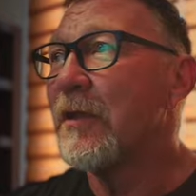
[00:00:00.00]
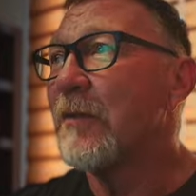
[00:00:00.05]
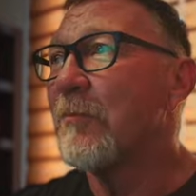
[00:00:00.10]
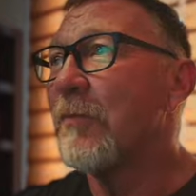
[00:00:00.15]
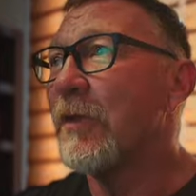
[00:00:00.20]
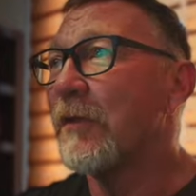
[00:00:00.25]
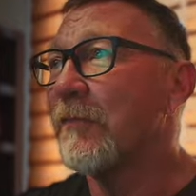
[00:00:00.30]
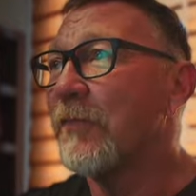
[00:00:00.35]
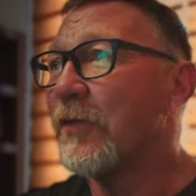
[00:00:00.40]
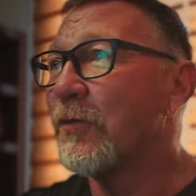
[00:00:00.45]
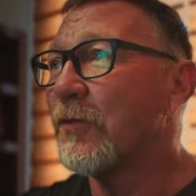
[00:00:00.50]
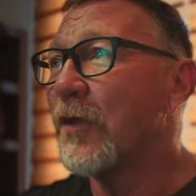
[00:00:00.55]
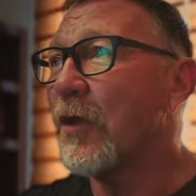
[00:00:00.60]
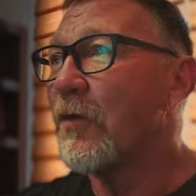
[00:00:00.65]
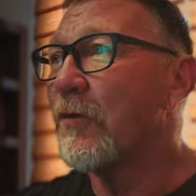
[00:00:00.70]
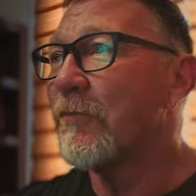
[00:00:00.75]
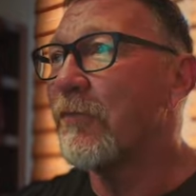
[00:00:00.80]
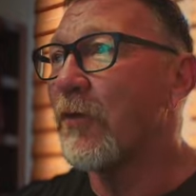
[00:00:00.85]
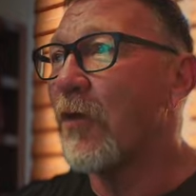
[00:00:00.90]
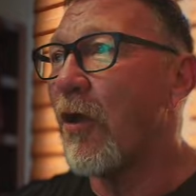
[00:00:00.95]
but if you
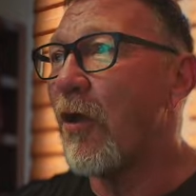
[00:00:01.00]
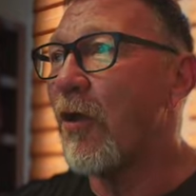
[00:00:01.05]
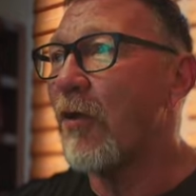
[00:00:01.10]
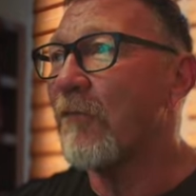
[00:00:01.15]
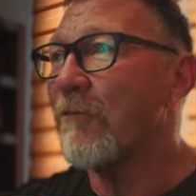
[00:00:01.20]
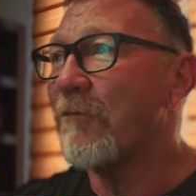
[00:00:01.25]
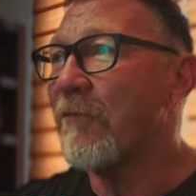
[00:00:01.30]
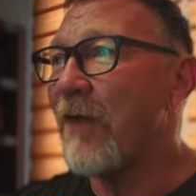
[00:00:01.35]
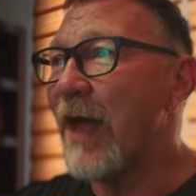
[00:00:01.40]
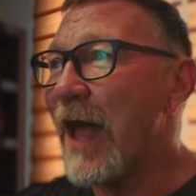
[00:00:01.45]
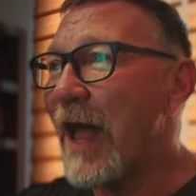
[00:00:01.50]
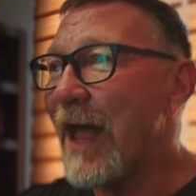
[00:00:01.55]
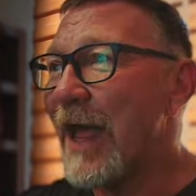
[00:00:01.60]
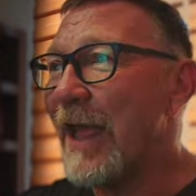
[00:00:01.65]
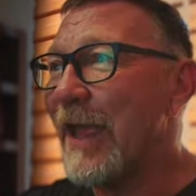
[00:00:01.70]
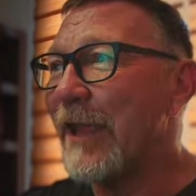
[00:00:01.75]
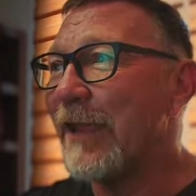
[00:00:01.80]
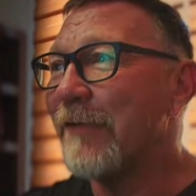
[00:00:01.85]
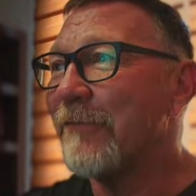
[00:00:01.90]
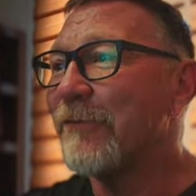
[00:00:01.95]
go for all
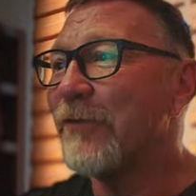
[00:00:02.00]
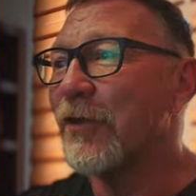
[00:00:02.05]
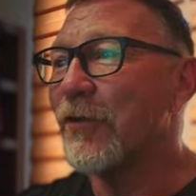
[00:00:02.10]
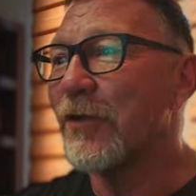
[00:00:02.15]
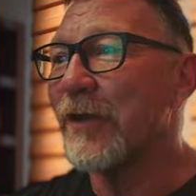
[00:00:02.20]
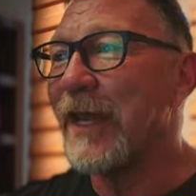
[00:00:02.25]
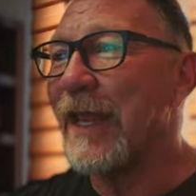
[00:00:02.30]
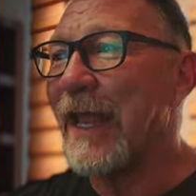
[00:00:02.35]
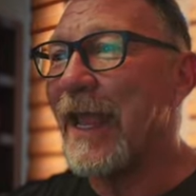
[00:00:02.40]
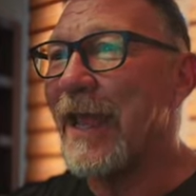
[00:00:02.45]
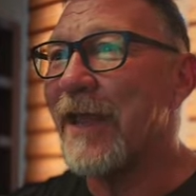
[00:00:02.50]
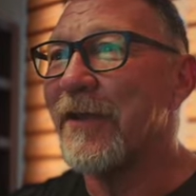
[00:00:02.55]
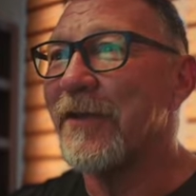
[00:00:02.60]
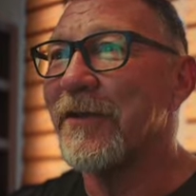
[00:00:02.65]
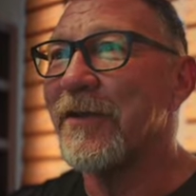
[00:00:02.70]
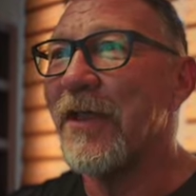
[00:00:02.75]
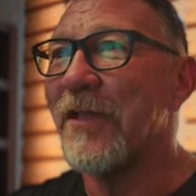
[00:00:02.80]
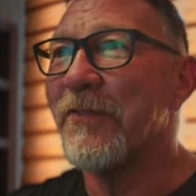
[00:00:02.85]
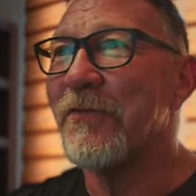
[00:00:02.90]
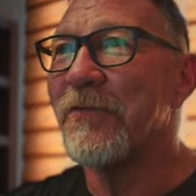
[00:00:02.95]
five, you're going to add
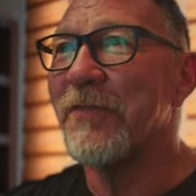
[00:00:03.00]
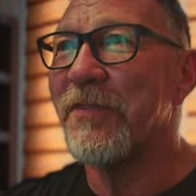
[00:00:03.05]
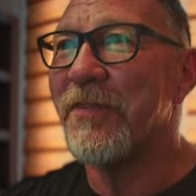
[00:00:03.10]
another